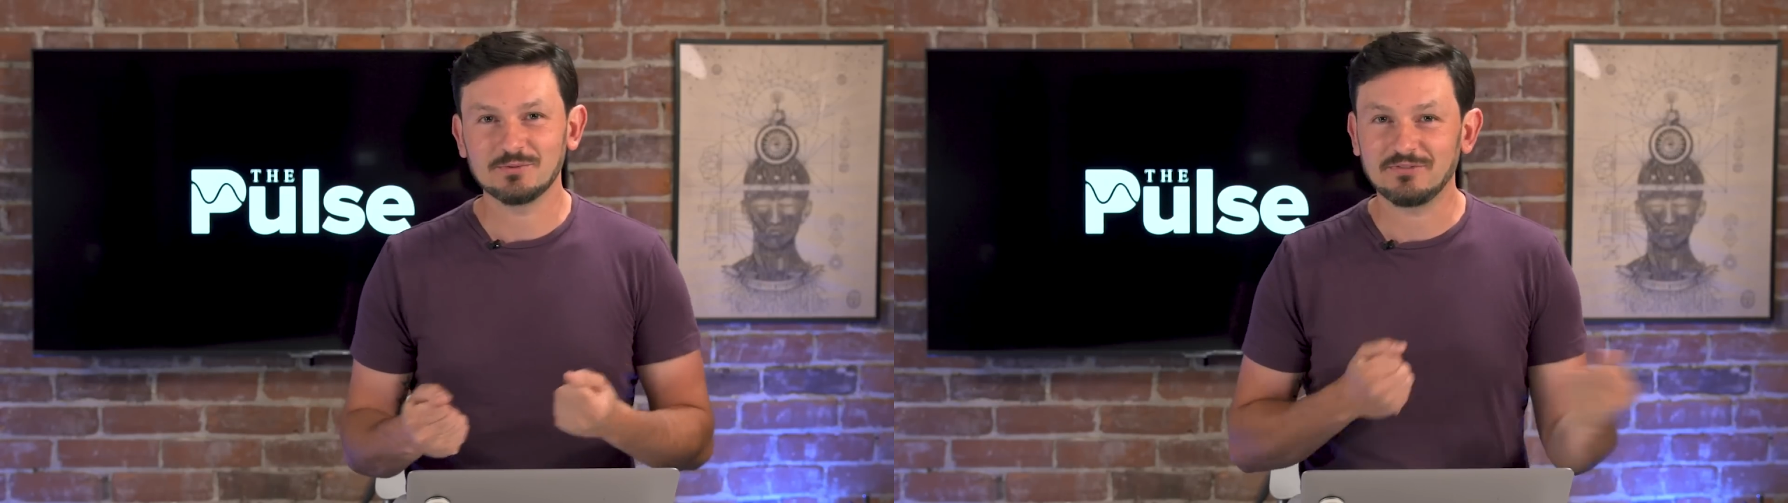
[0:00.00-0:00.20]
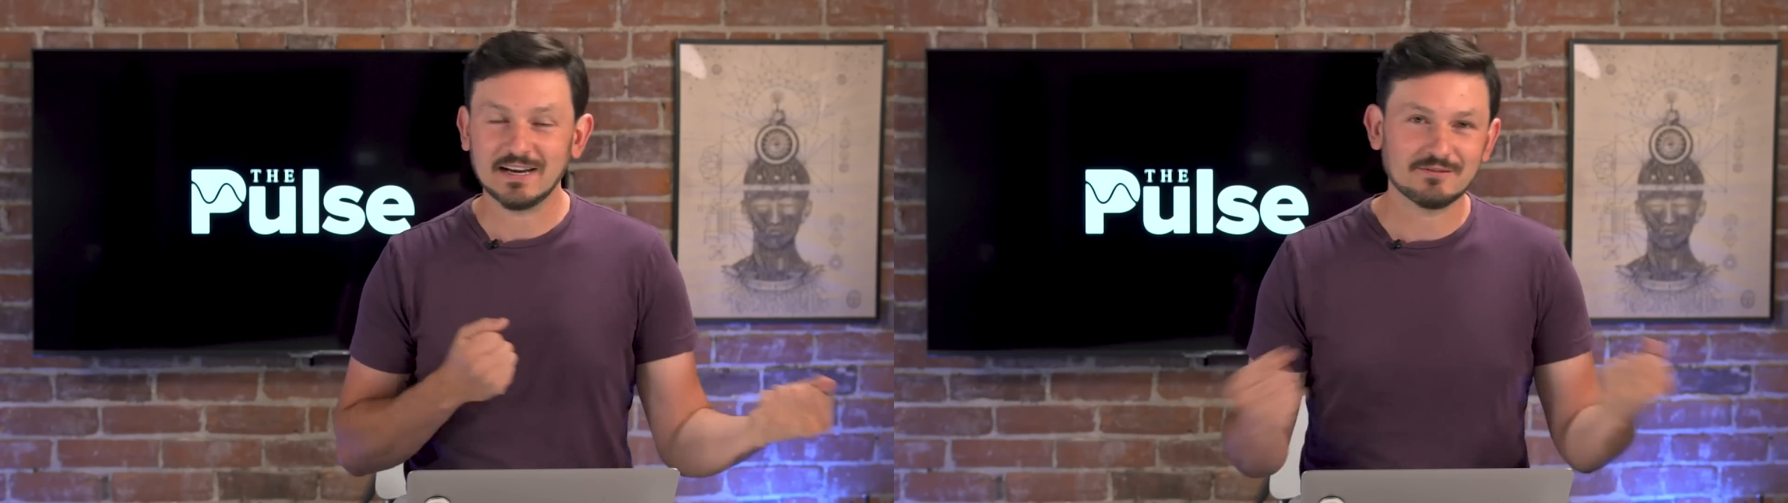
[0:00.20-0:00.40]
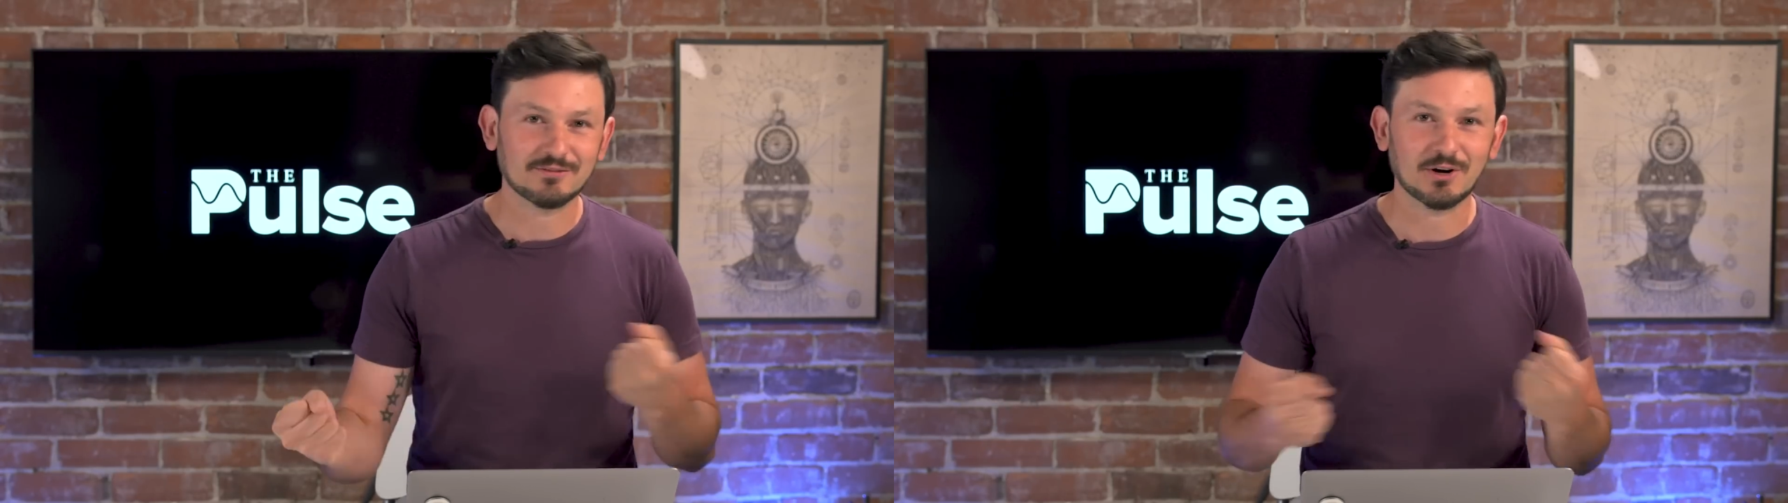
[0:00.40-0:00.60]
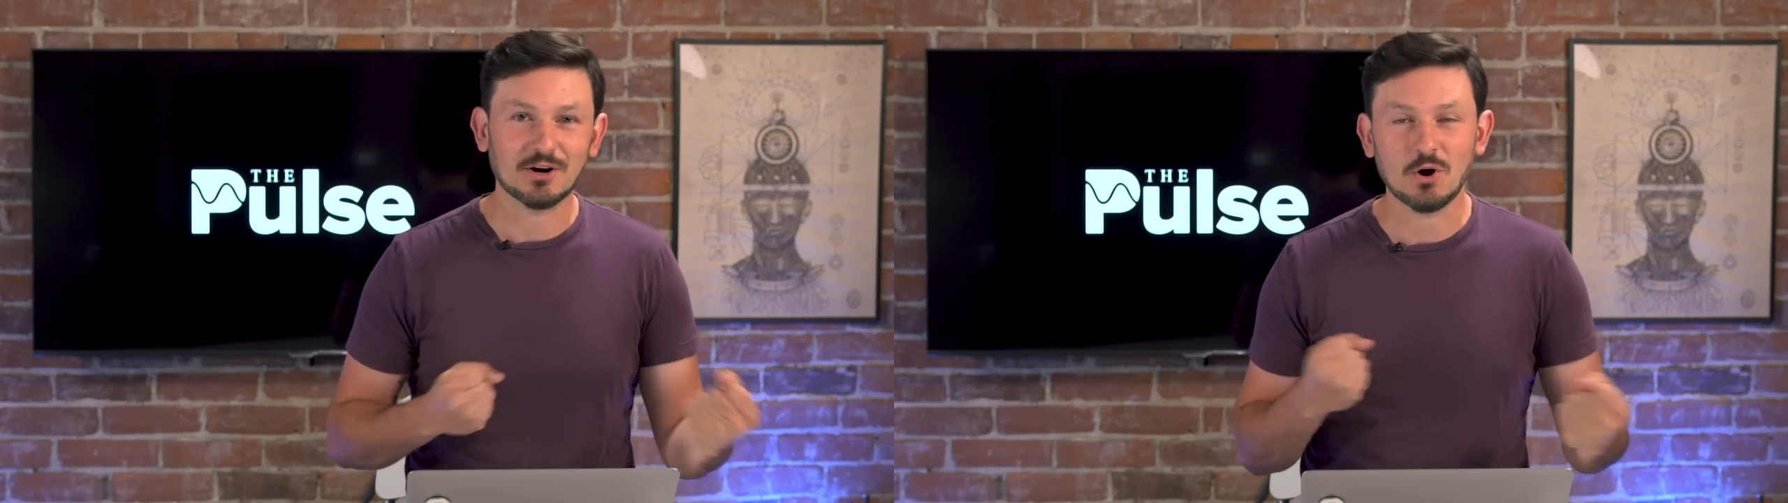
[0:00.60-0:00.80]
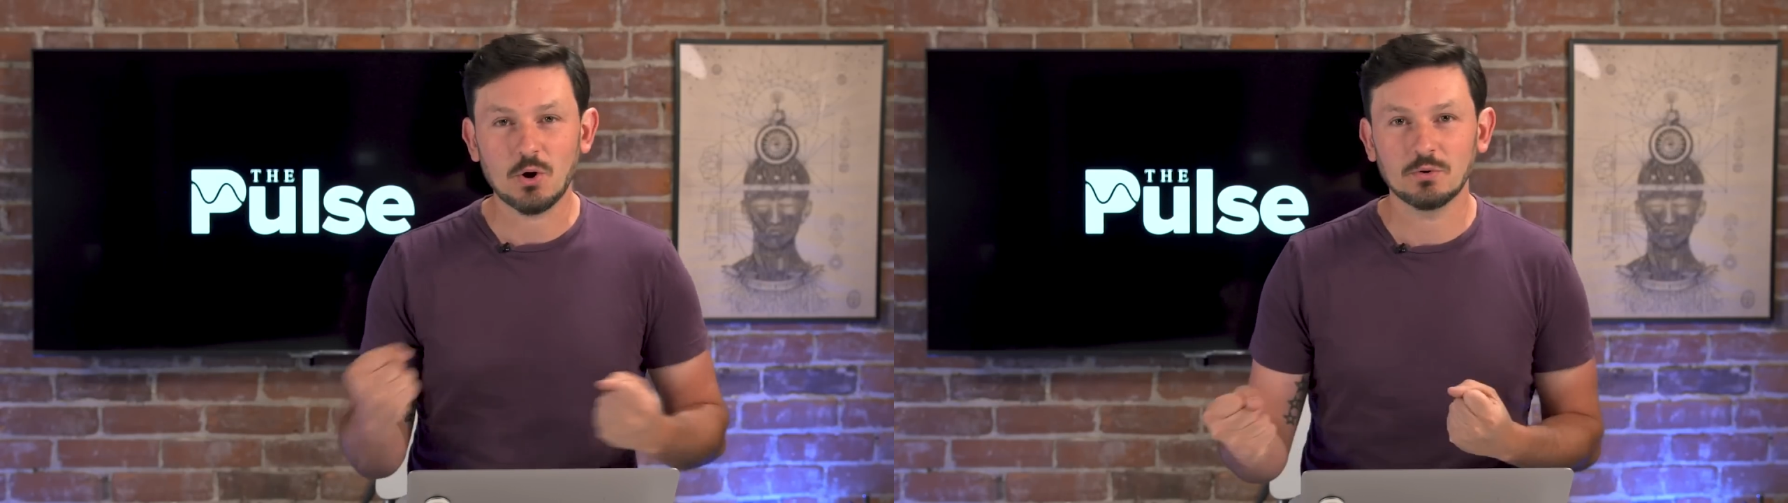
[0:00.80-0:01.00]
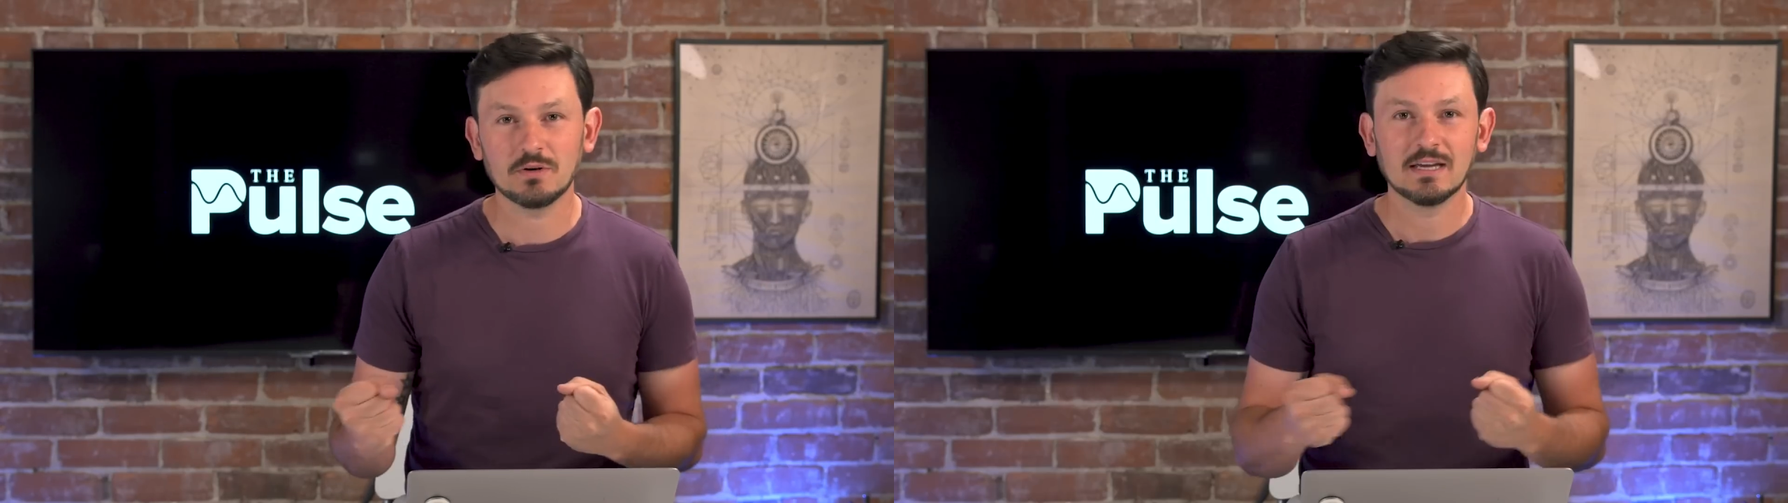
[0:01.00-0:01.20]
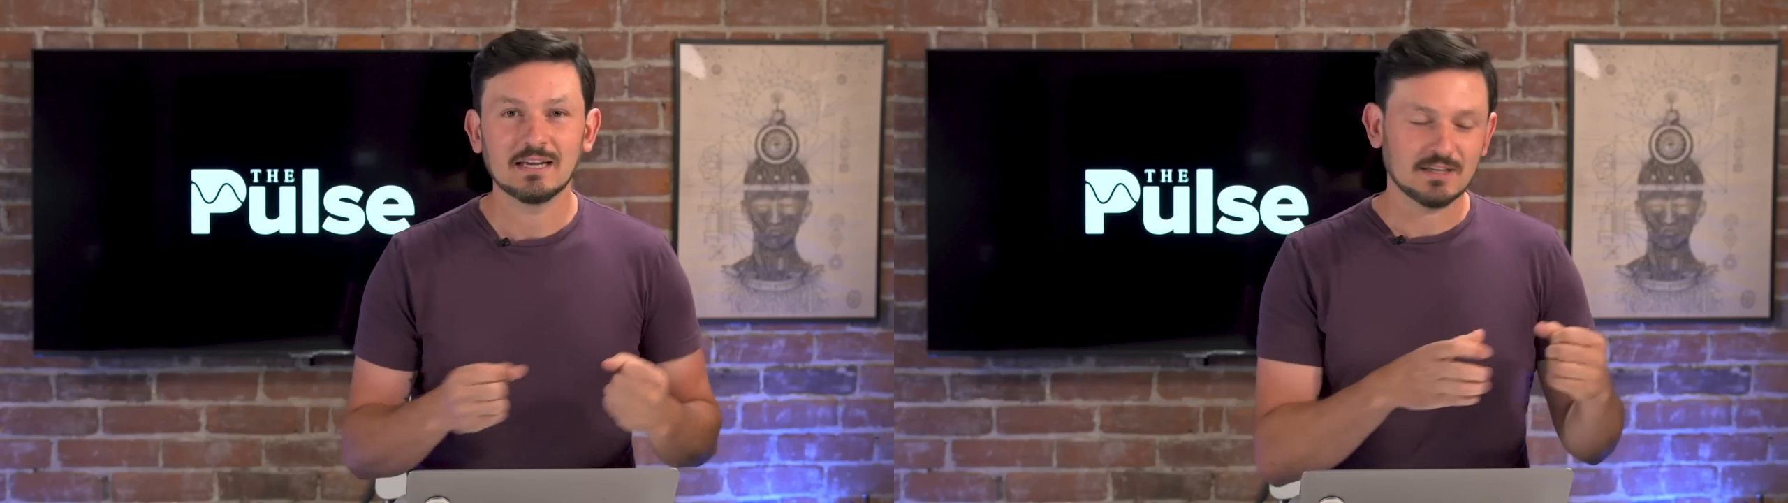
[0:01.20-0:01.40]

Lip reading: fight for our own,